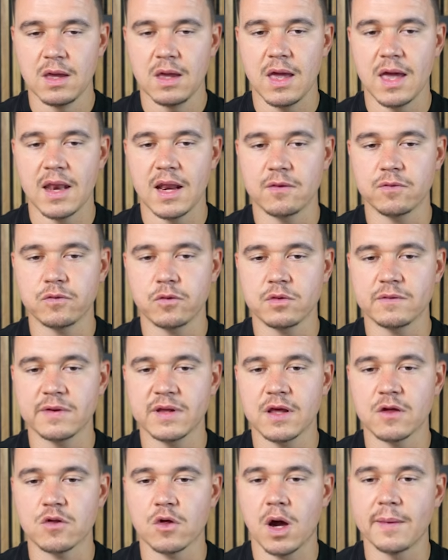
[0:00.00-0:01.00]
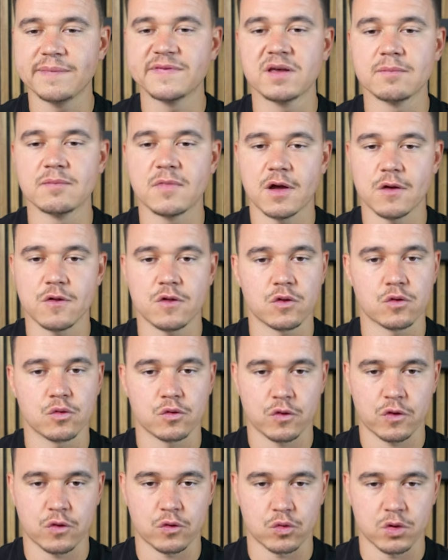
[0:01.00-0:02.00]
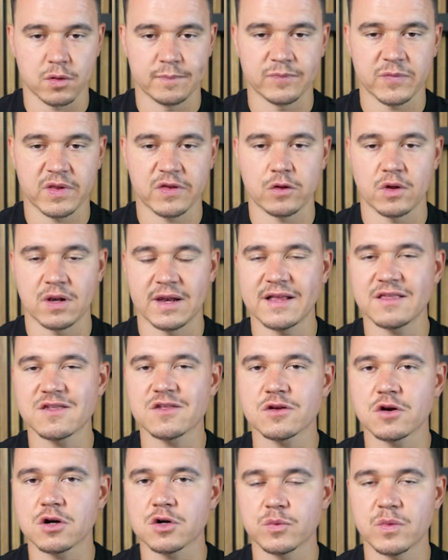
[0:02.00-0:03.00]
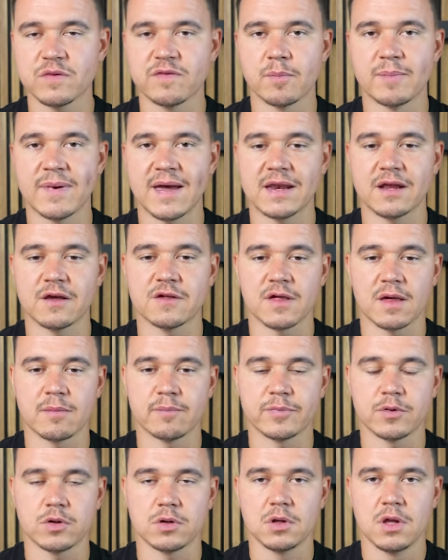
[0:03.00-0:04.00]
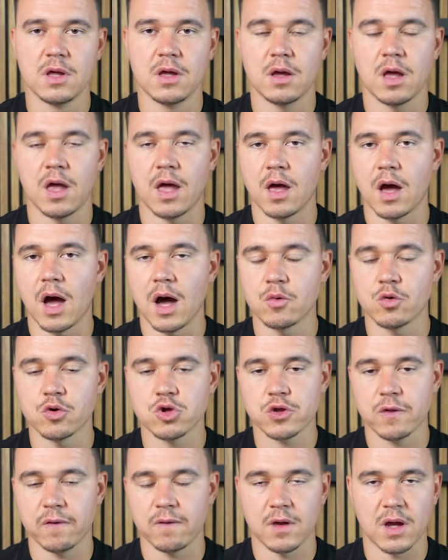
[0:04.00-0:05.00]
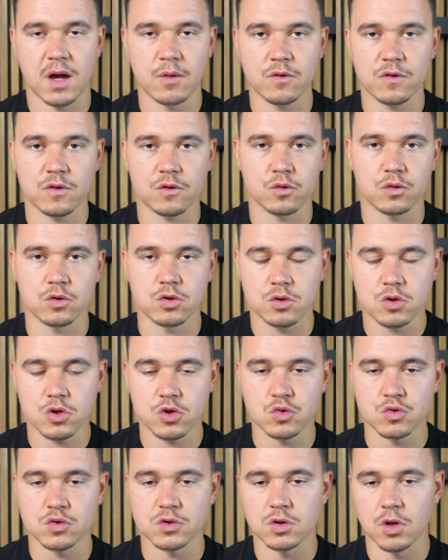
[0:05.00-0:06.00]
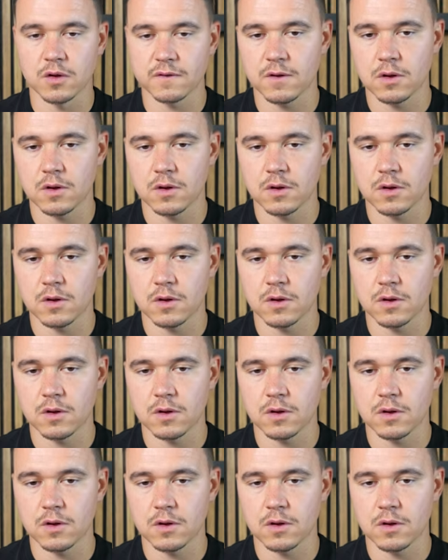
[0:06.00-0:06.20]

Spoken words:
And then third thing is optimize your store. So let's start with a bad example, how a store should not